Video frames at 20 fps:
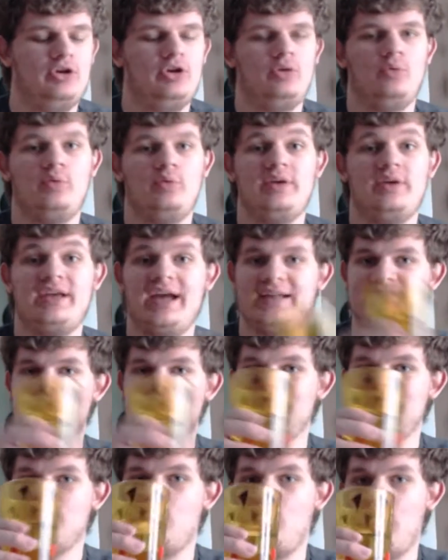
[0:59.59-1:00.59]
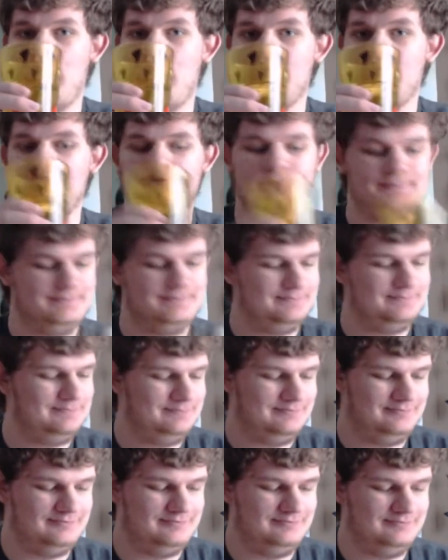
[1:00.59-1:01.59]
we got some water,
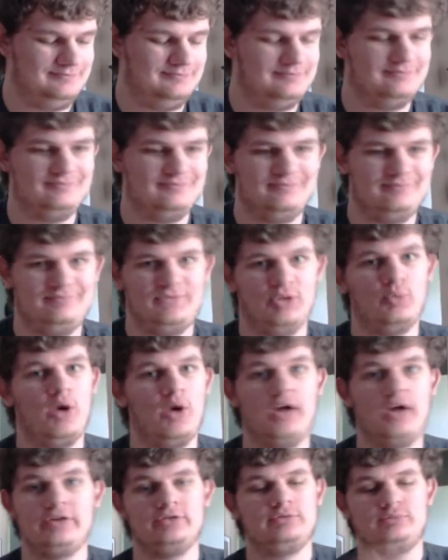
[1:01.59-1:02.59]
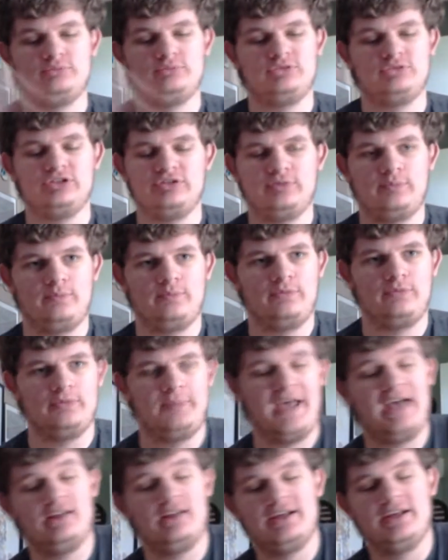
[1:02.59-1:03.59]
the water just for
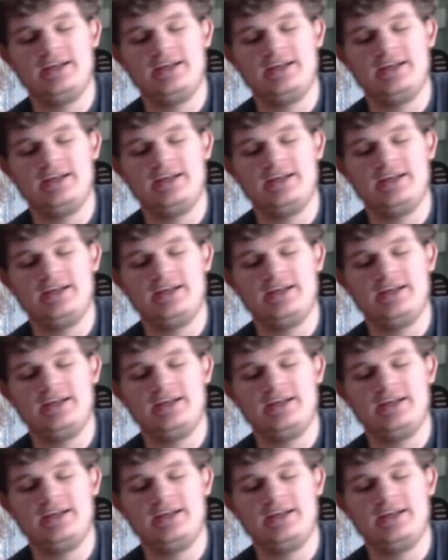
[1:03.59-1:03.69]
palate,